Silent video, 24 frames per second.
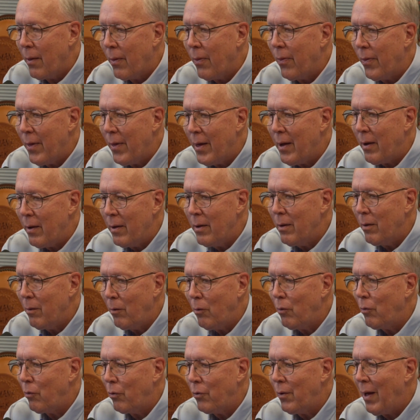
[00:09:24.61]
that
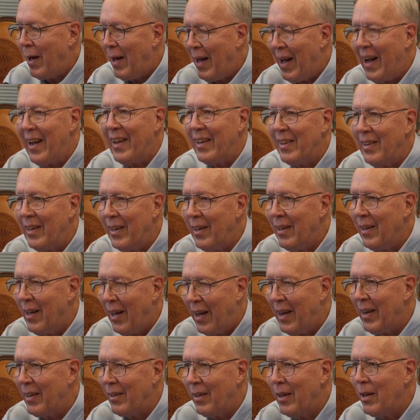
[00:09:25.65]
is highly,
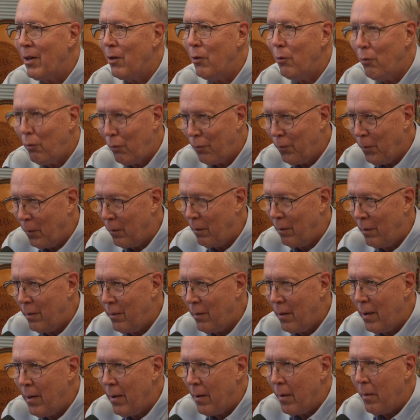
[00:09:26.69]
highly useful
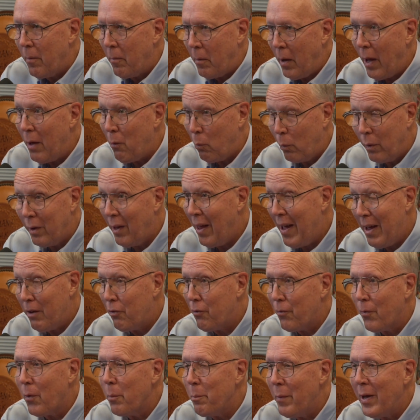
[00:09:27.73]
and will last
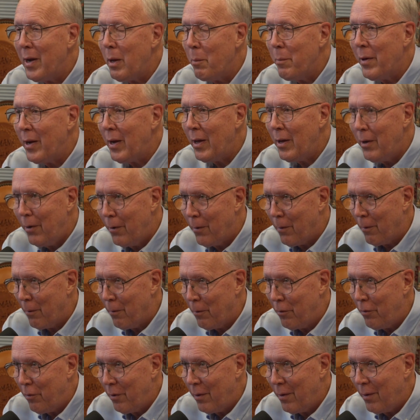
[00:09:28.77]
for many, many
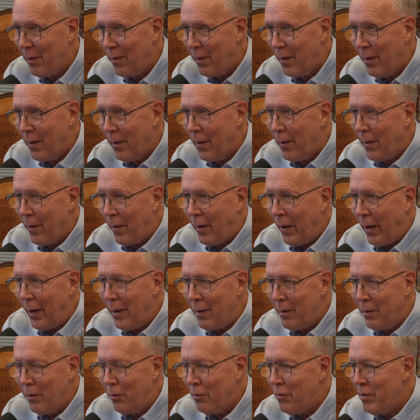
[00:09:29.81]
years and
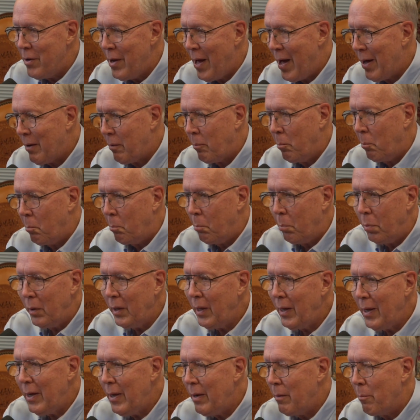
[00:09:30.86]
does not
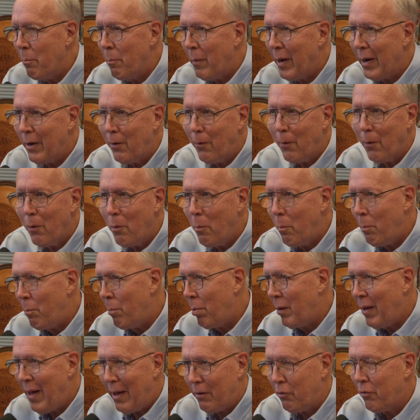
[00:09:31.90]
bleed
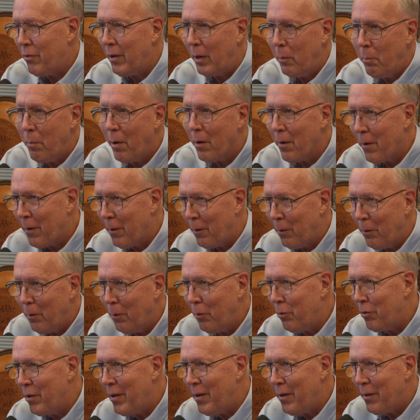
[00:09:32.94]
microplastic
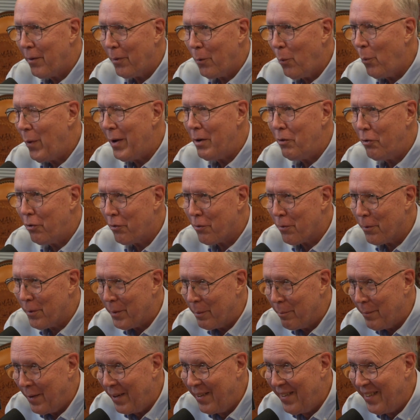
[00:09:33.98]
particles into the waste stream.